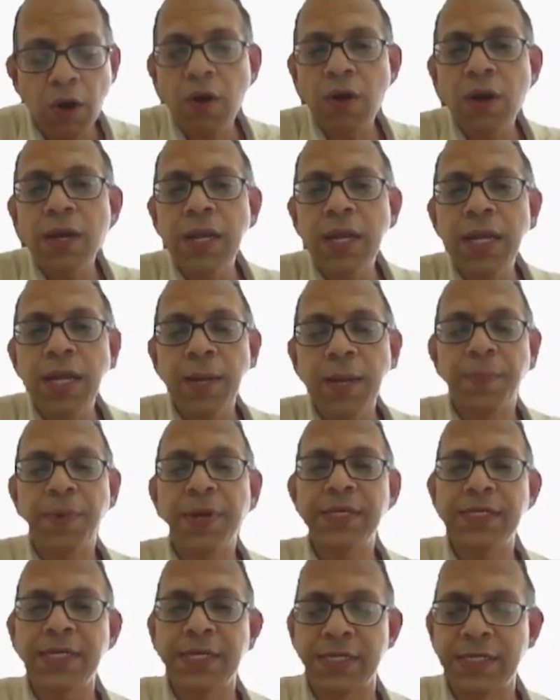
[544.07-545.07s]
only
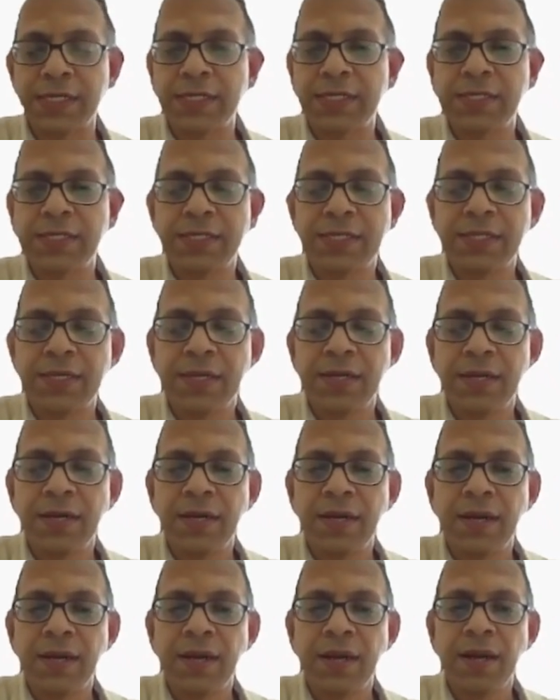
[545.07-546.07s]
represents
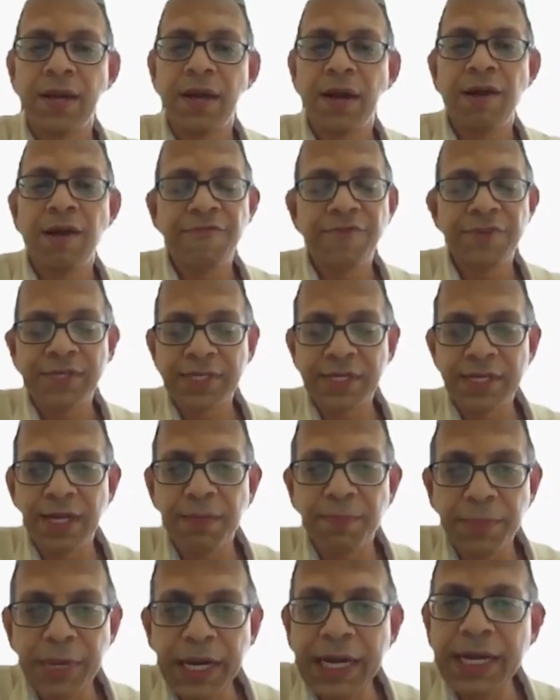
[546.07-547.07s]
a
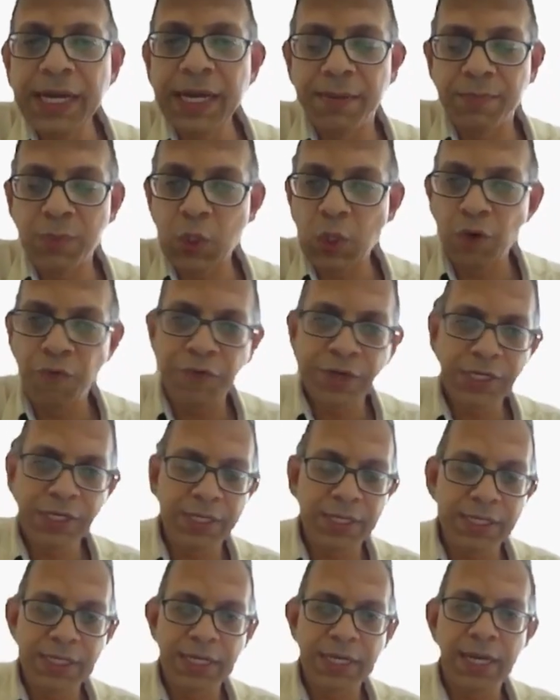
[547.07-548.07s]
physical medium through
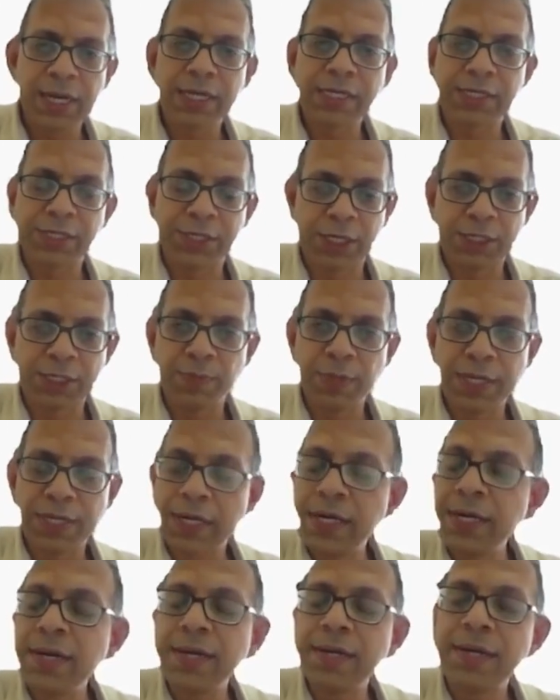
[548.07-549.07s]
which the signal is
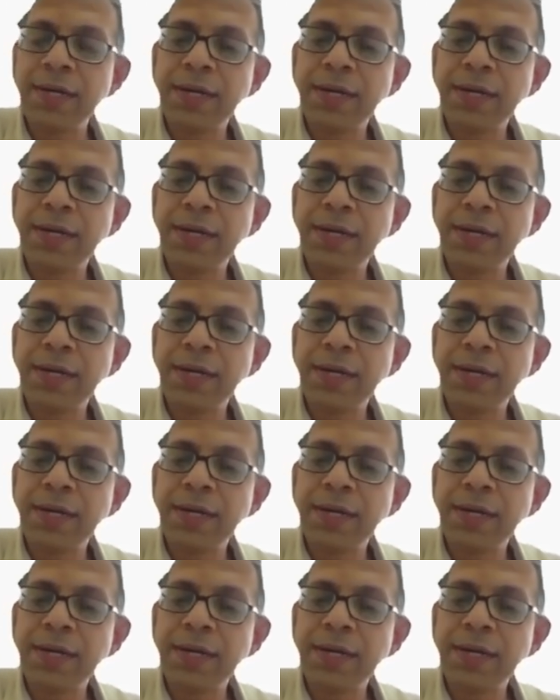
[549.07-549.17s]
transmitted,